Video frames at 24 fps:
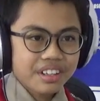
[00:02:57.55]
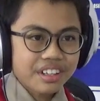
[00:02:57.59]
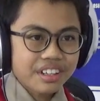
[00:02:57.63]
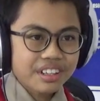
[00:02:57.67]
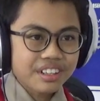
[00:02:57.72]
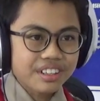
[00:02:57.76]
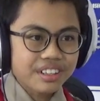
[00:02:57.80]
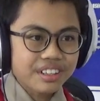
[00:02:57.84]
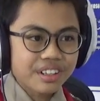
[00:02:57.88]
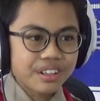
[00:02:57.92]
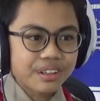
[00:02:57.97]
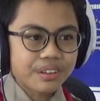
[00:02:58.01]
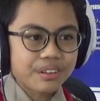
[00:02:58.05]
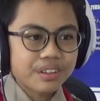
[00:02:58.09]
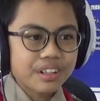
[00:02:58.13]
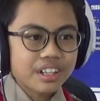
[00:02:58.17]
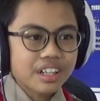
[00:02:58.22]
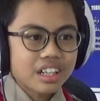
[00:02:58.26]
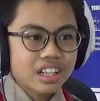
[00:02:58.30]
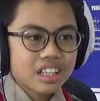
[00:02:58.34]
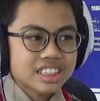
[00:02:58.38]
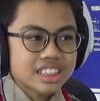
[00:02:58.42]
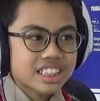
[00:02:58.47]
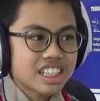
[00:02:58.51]
you know,
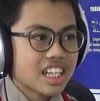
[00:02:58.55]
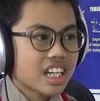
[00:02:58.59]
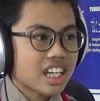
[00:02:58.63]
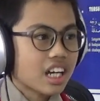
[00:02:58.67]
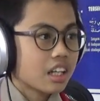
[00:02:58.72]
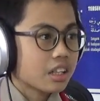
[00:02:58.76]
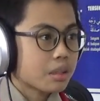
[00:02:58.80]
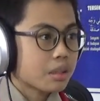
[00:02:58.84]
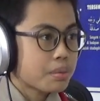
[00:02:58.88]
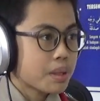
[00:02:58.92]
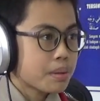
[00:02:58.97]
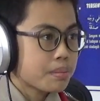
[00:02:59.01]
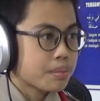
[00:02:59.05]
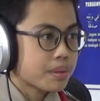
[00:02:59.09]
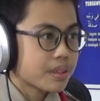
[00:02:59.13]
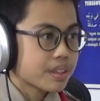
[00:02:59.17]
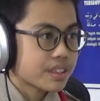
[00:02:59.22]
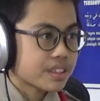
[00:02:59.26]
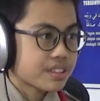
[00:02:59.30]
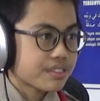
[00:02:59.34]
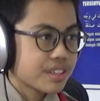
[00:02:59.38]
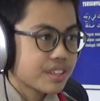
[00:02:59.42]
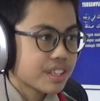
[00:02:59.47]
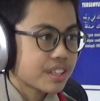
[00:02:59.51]
seeing other
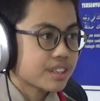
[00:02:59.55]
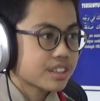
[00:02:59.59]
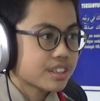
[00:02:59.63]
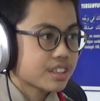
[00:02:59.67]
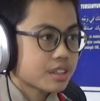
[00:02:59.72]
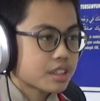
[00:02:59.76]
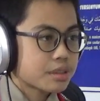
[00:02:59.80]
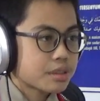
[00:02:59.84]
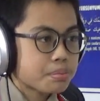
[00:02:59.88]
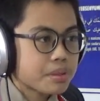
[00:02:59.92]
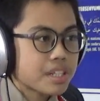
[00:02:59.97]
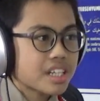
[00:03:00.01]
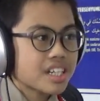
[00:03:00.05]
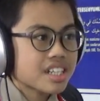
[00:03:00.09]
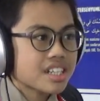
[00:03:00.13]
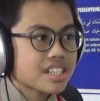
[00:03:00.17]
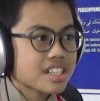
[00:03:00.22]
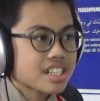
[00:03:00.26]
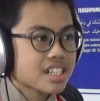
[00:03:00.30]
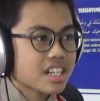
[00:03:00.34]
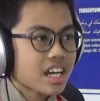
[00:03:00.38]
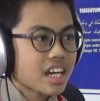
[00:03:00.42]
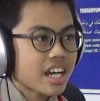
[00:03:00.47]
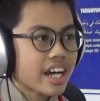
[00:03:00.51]
people's videos of
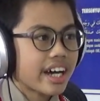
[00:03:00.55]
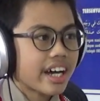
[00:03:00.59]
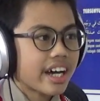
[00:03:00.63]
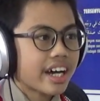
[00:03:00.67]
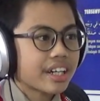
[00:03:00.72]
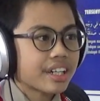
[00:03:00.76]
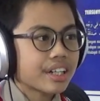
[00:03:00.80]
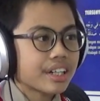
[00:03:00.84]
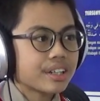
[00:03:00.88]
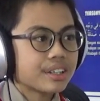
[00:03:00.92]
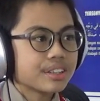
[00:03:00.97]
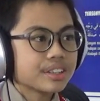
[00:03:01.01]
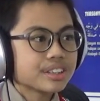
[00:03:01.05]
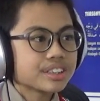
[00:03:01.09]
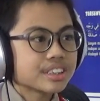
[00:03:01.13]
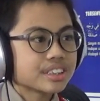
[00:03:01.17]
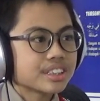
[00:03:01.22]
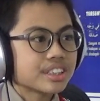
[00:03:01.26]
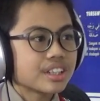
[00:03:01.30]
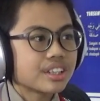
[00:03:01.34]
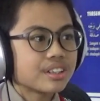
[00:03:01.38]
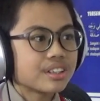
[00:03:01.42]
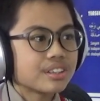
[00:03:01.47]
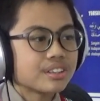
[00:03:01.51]
speech, and
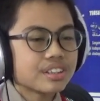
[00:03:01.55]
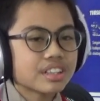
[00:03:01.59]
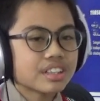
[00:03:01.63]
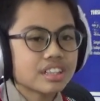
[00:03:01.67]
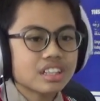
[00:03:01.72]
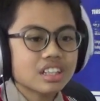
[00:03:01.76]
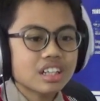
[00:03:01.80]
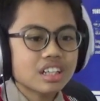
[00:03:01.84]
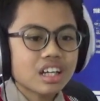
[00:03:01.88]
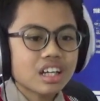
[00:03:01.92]
also